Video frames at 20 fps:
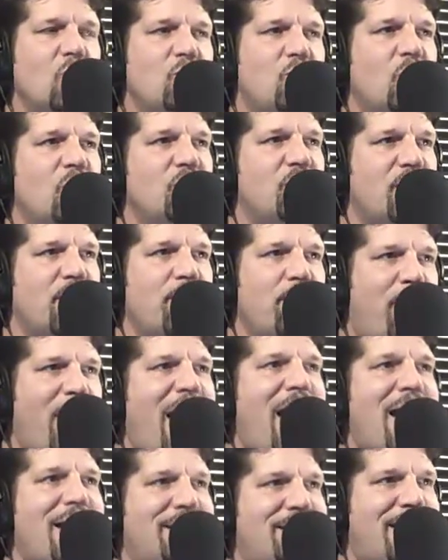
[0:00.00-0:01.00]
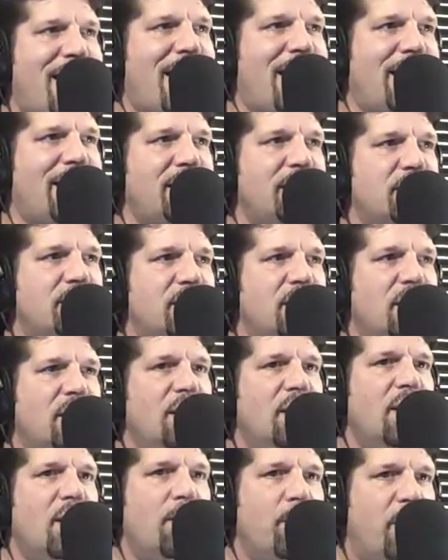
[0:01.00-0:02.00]
Those were some bad days.
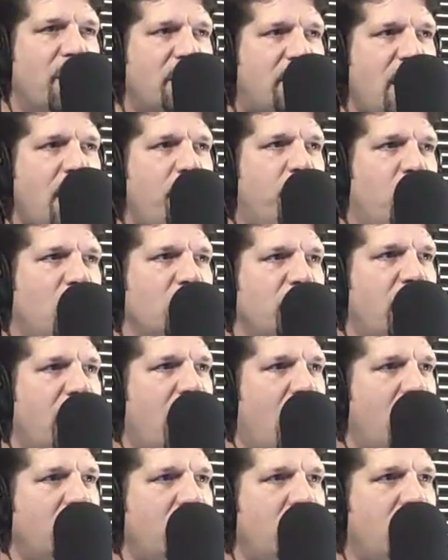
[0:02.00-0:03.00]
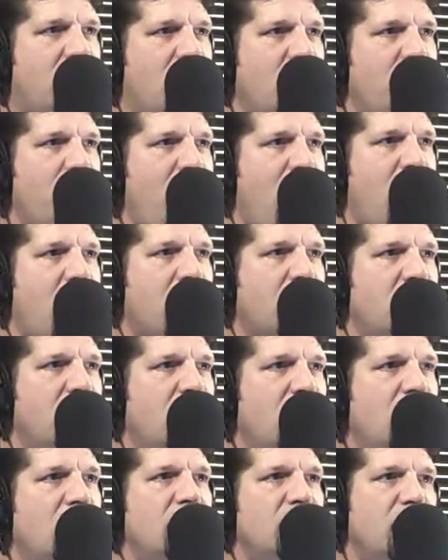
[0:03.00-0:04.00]
But they pulled it out and they come back.
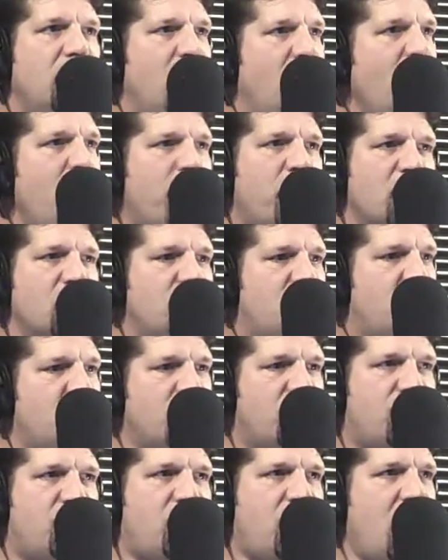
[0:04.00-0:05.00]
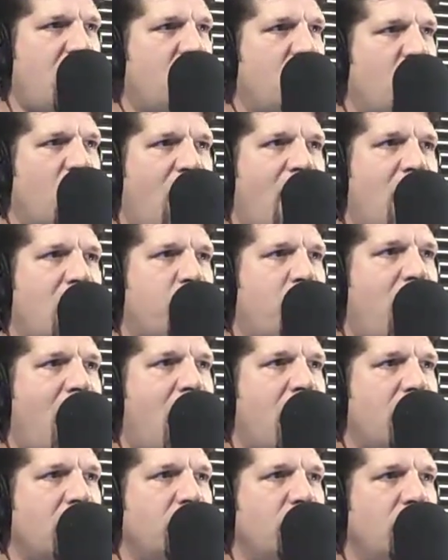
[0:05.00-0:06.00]
The Clippers just stayed rock
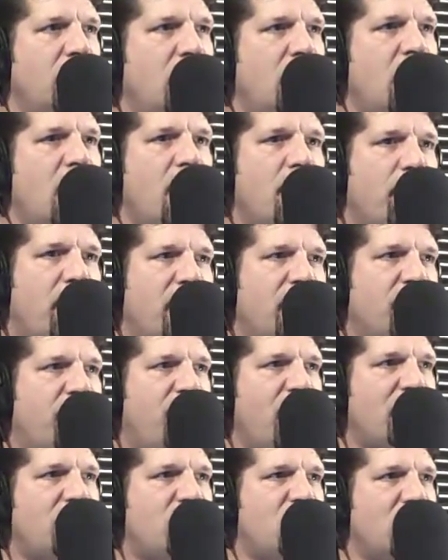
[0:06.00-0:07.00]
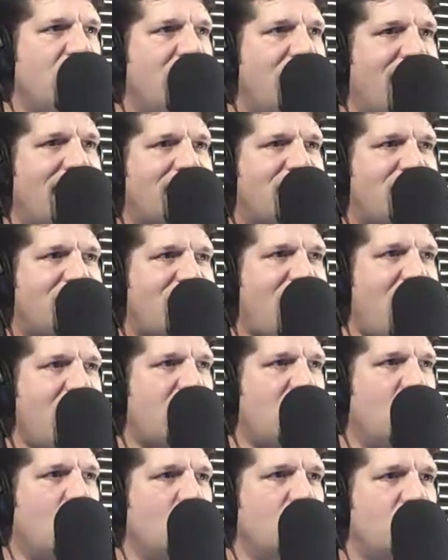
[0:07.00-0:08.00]
bottom. But eventually that
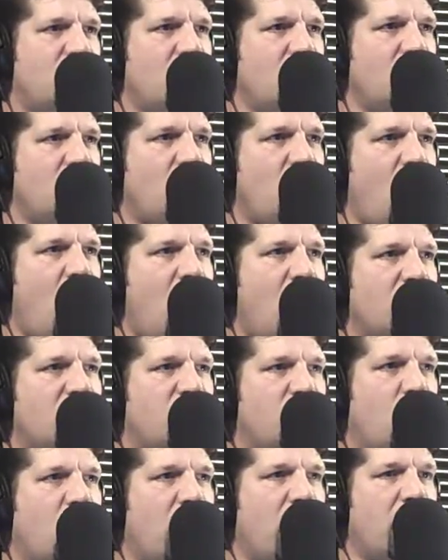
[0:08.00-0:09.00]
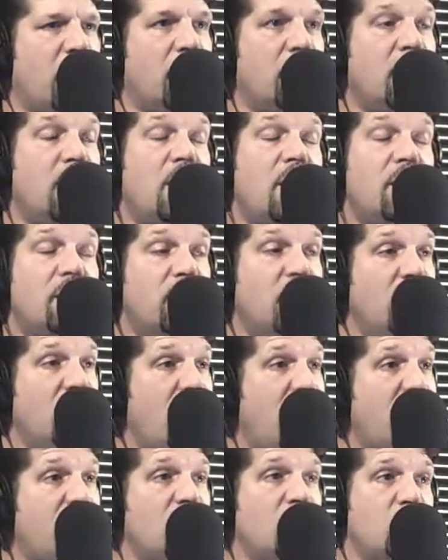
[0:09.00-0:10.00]
cycle was going to cross where the
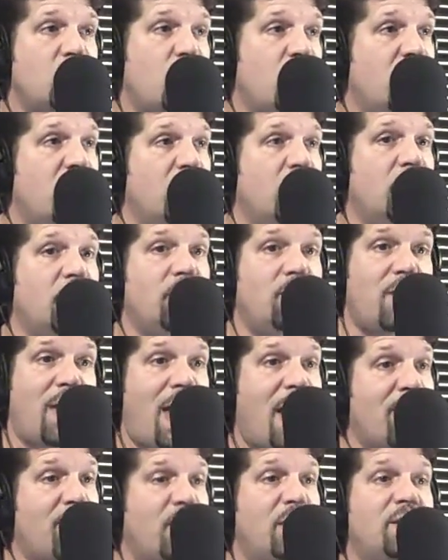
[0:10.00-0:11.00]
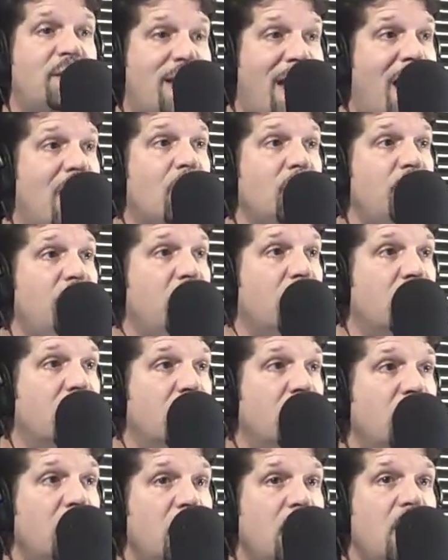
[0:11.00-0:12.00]
Lakers were going to have a down
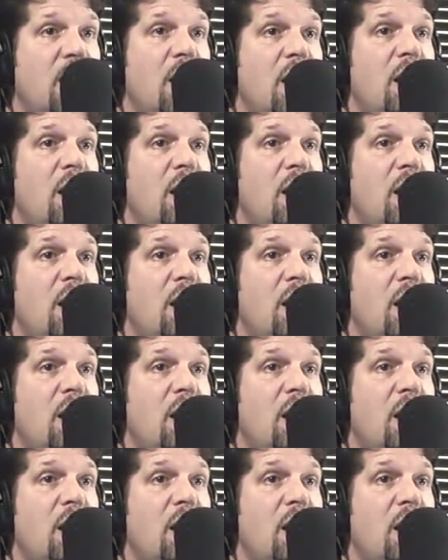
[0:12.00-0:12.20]
year